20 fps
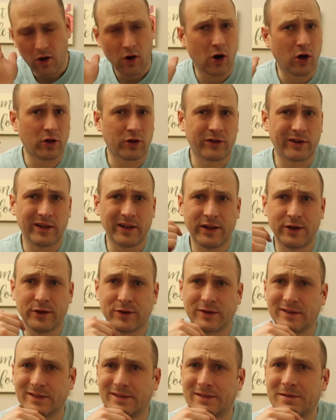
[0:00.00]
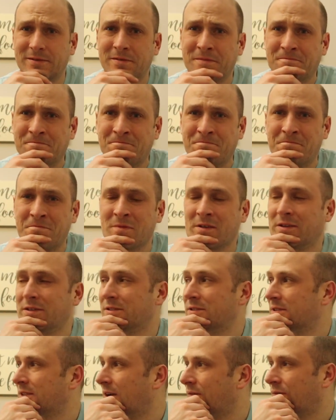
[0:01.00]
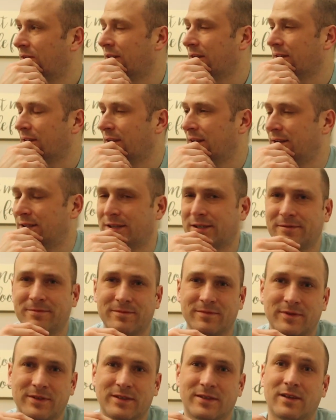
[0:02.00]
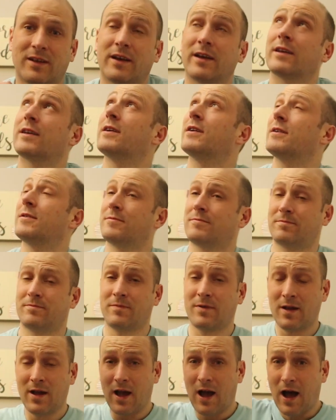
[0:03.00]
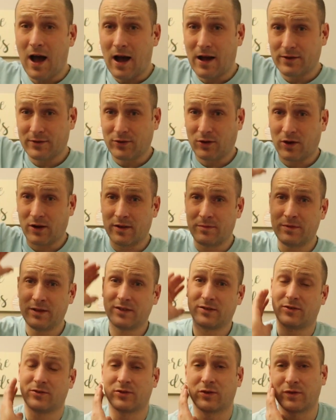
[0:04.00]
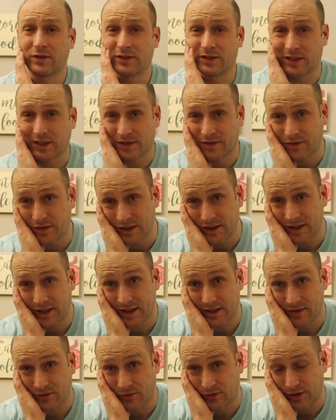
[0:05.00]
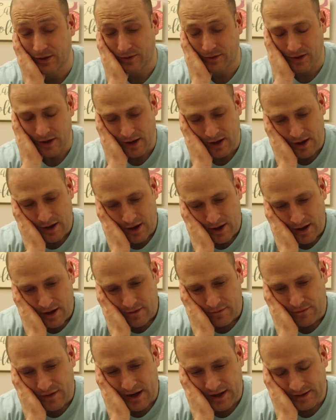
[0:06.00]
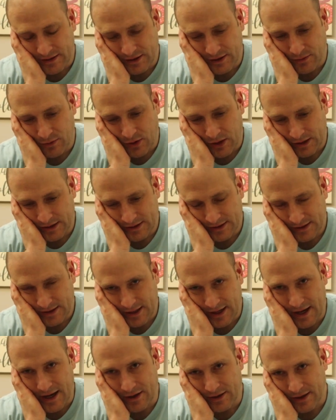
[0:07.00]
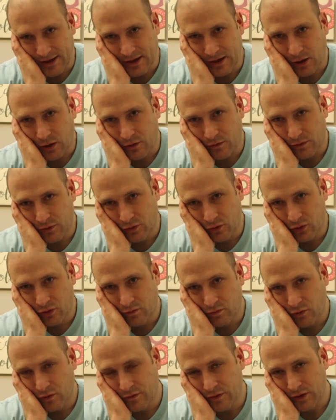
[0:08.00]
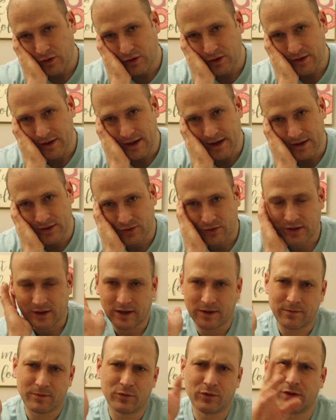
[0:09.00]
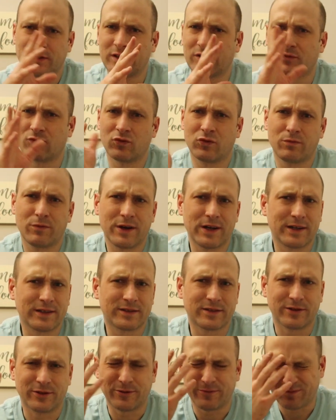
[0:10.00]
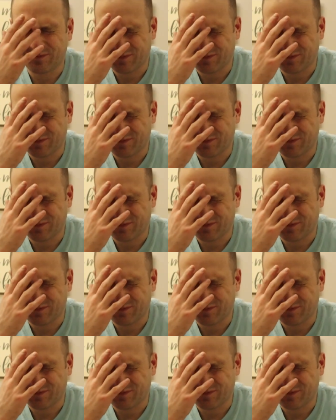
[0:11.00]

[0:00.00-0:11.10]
all on Linux and stuff like that. It's like taller than me. It was over 6 feet, like the real fancy ones. I had to get it out of the room, move it over there so I can use that room as